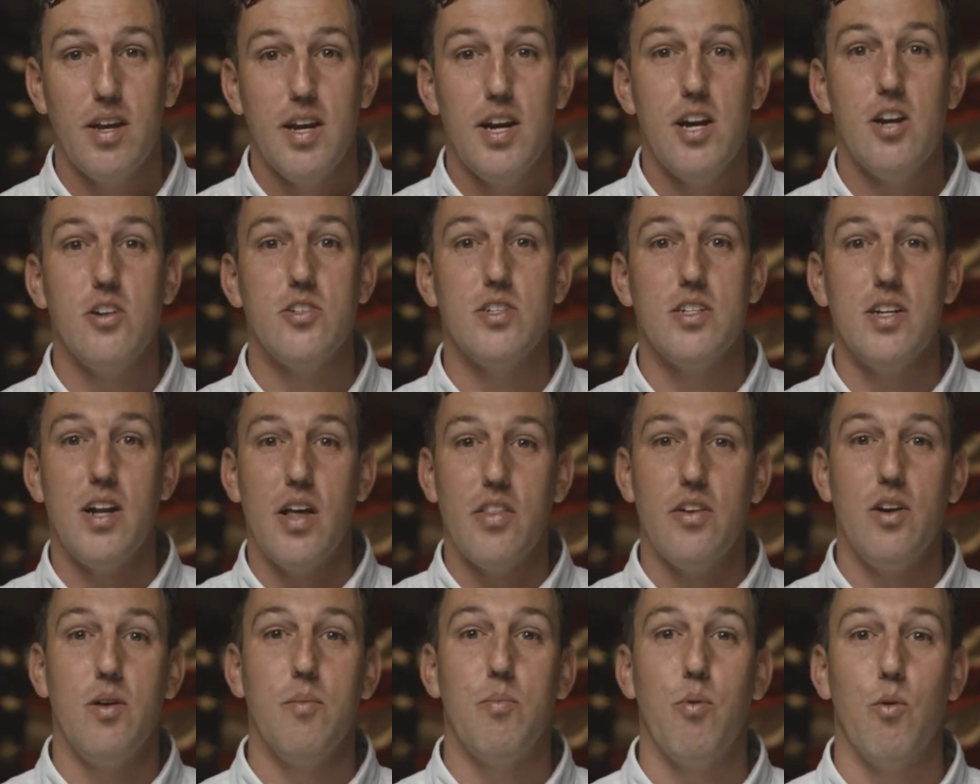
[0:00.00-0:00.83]
Here's
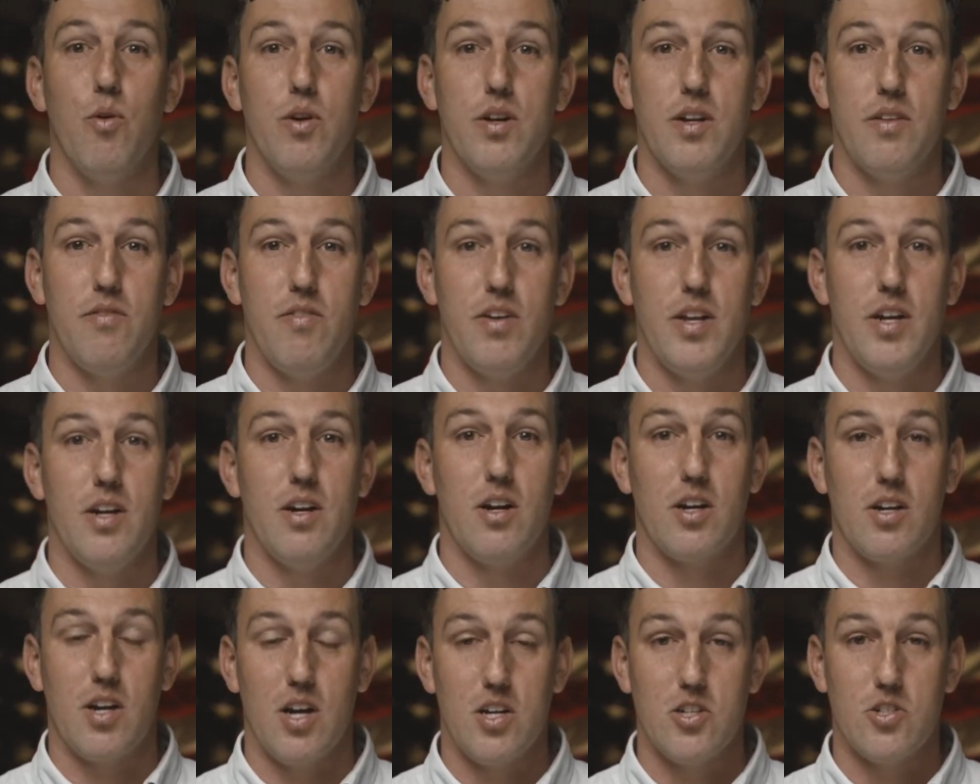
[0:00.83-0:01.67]
another important event in
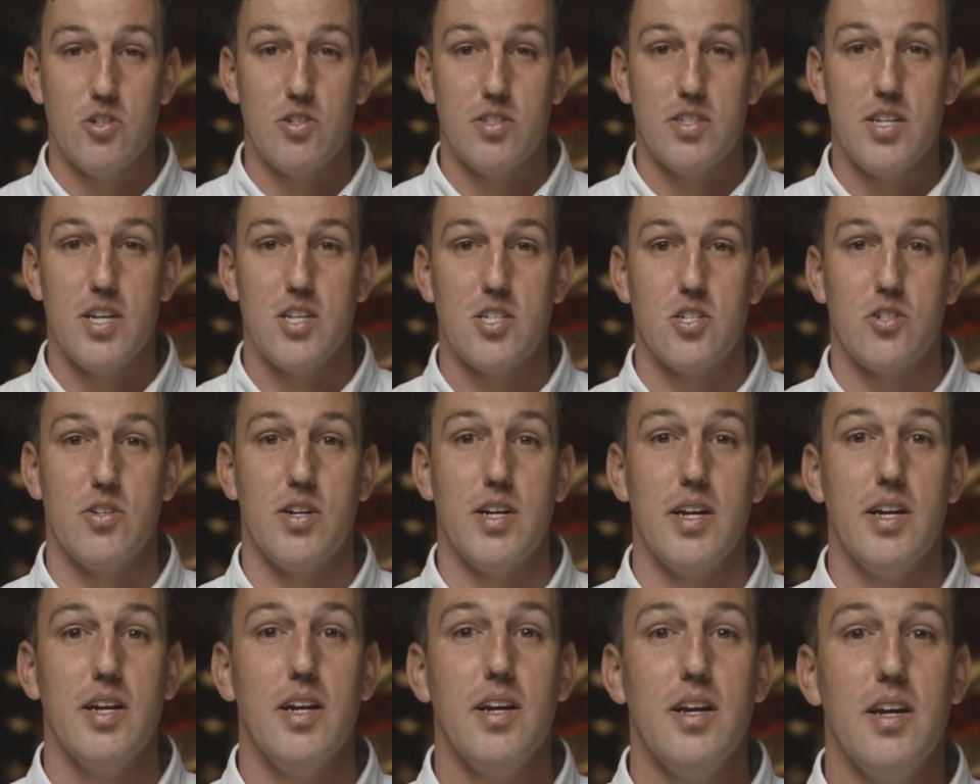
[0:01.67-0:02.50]
our country's
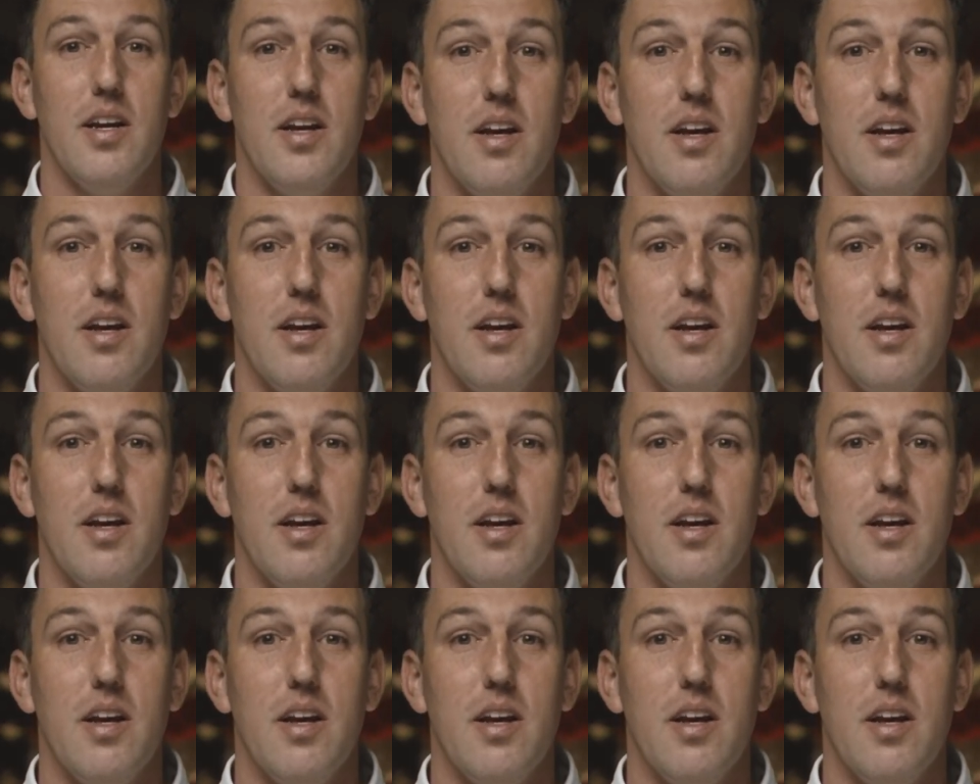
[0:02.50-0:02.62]
history.